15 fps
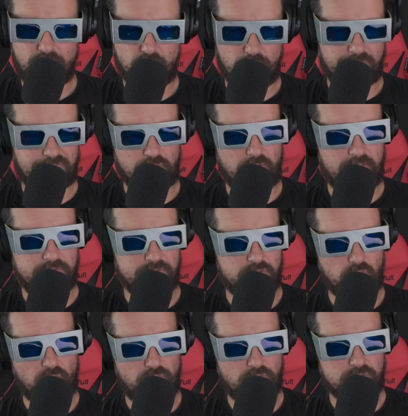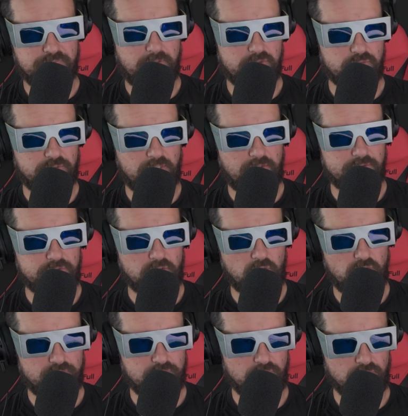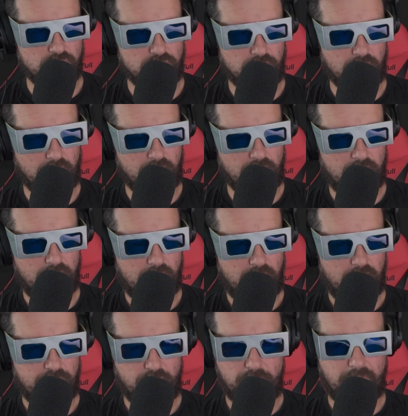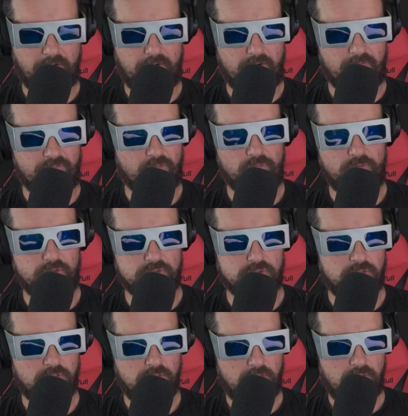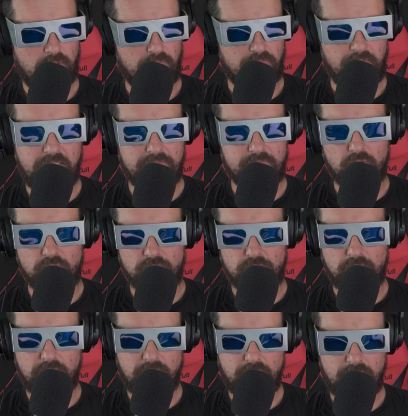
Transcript: We have to go out and order a special telescope to, uh, prepare for this mini moon.